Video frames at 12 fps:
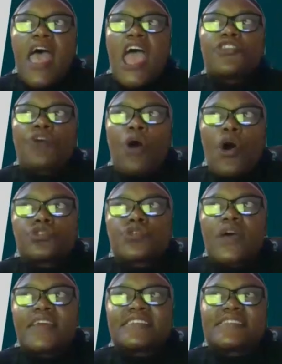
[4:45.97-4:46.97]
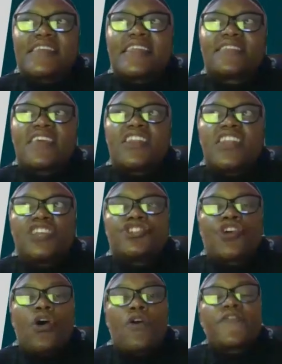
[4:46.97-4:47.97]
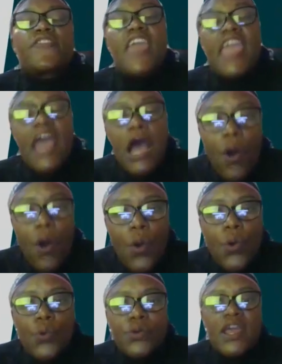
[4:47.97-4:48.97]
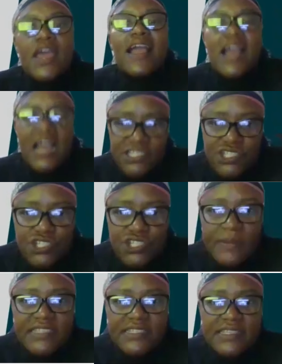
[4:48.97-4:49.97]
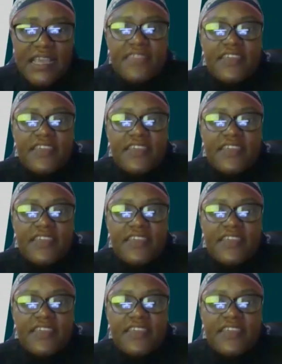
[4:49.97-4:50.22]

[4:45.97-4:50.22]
and also understanding the nature of their own customers.